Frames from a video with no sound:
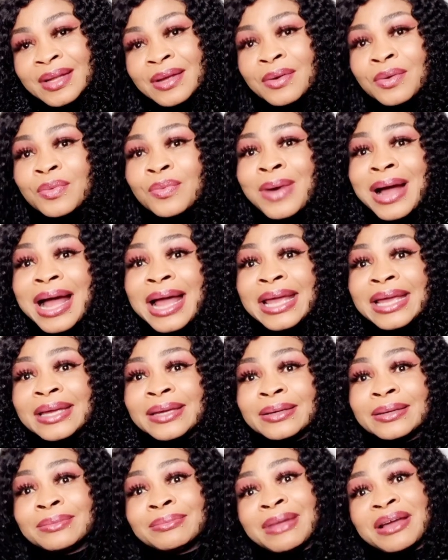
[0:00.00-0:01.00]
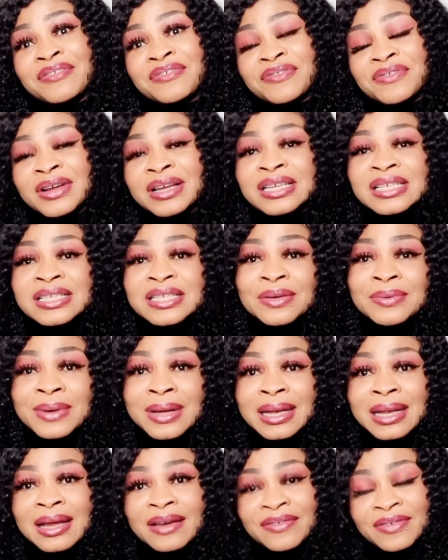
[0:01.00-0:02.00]
Why, my friends, they were
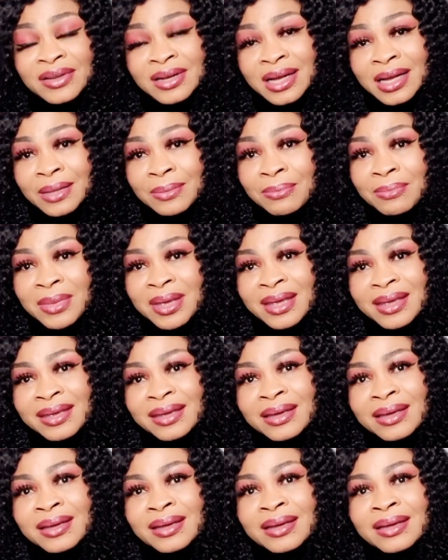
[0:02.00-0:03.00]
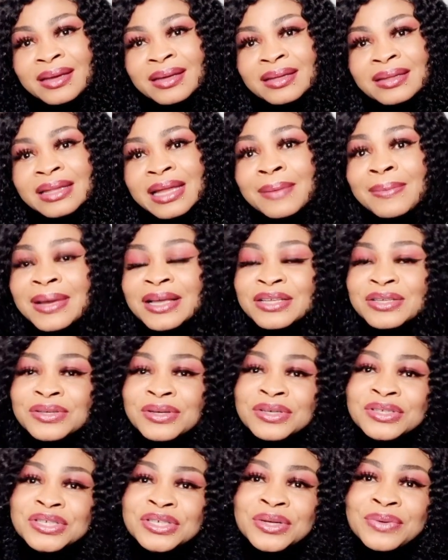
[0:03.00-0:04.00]
laughing at me that my
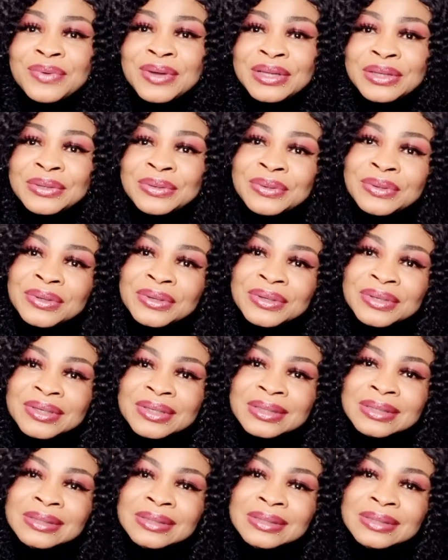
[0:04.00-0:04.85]
surgery went wrong.